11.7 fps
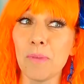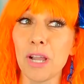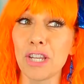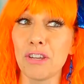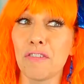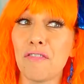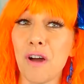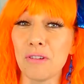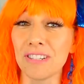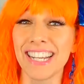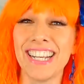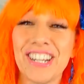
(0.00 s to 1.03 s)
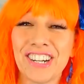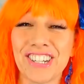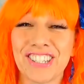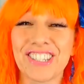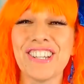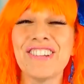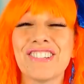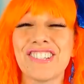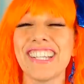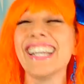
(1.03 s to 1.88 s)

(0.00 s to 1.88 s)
but you phoned in your sushi.